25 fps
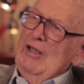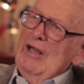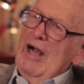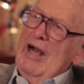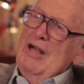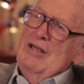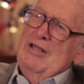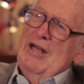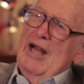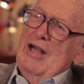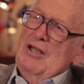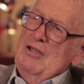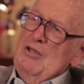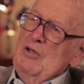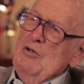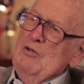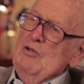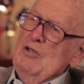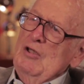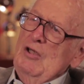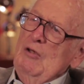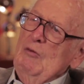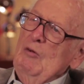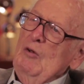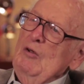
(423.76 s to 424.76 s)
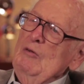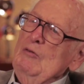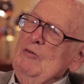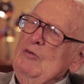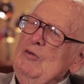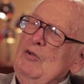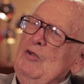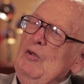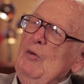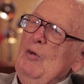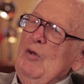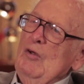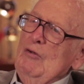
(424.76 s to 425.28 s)
contacts usually were
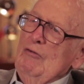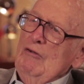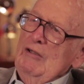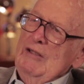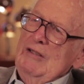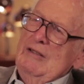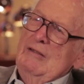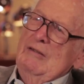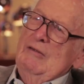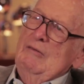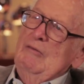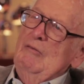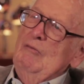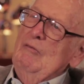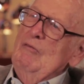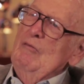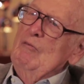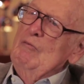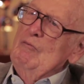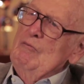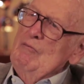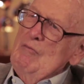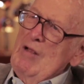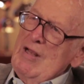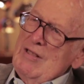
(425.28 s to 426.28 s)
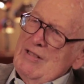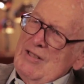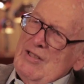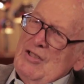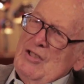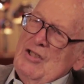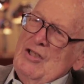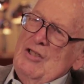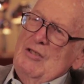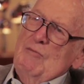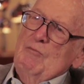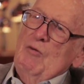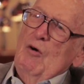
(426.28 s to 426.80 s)
2 or 3
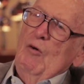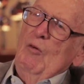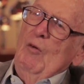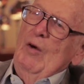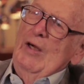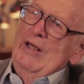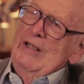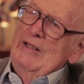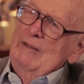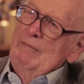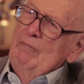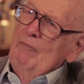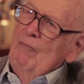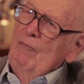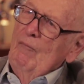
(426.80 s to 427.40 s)
messages per week,